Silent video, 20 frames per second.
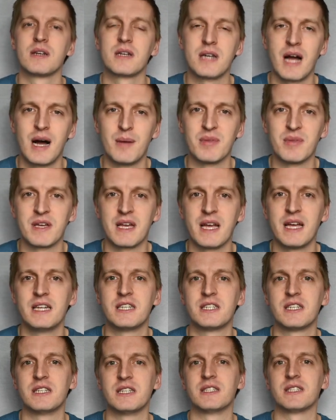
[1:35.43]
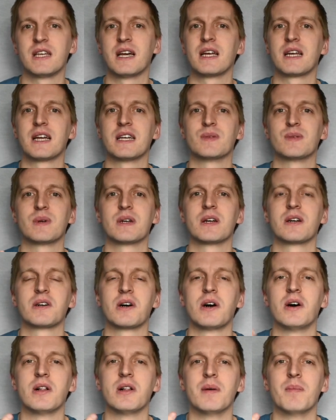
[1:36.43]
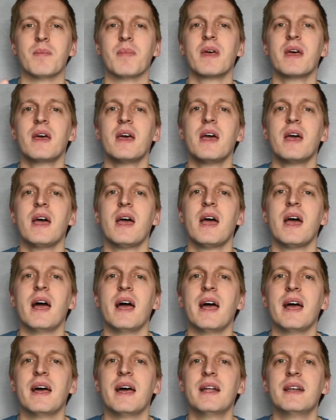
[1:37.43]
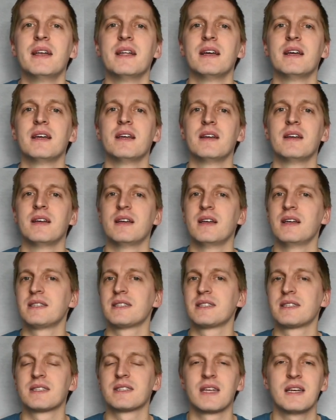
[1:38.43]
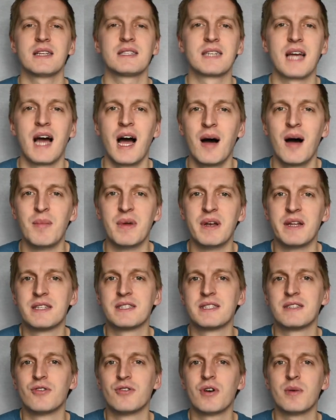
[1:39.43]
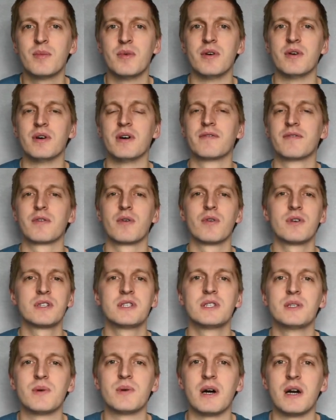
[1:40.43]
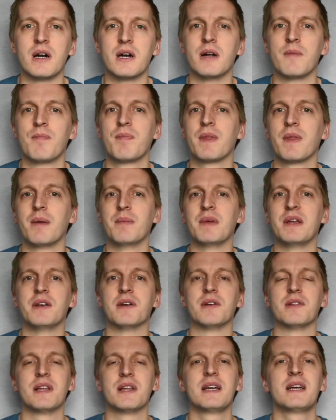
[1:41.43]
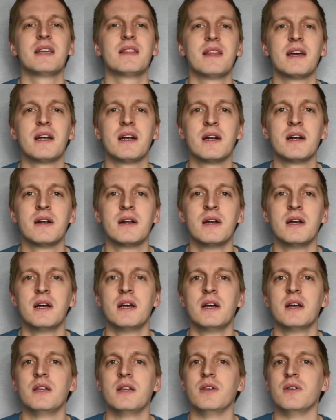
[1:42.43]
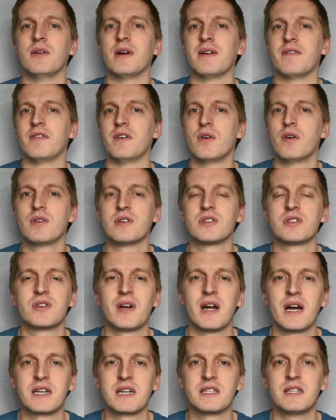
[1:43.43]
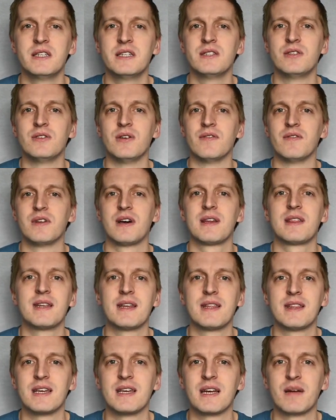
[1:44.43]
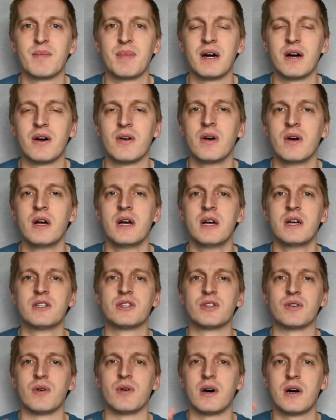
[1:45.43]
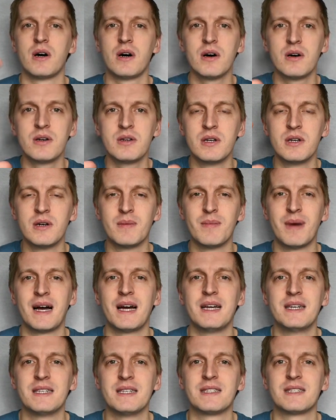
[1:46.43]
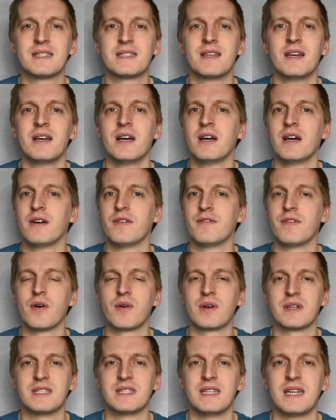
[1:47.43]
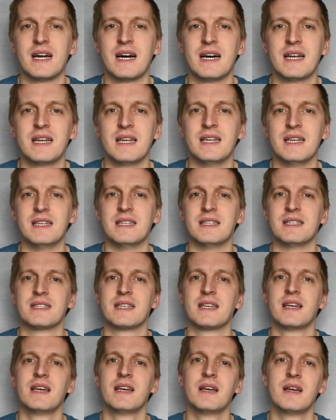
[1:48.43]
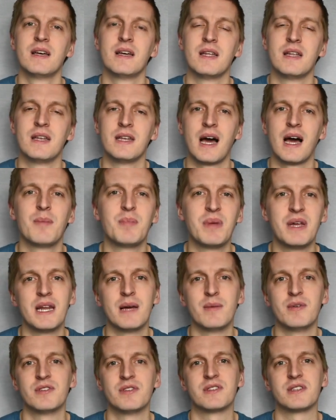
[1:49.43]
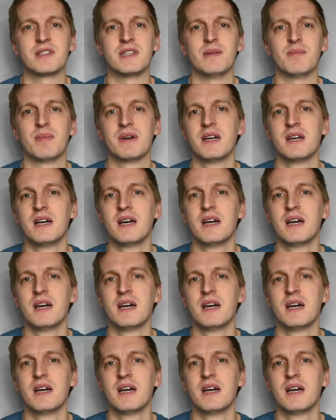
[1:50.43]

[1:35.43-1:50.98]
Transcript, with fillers: complications, I guess we can call them. And it's it's common, it's normal. Of course you are. I mean, you're laying there, you have no distractions, you have nothing to think about. So all your mind is focusing on is not being able to sleep.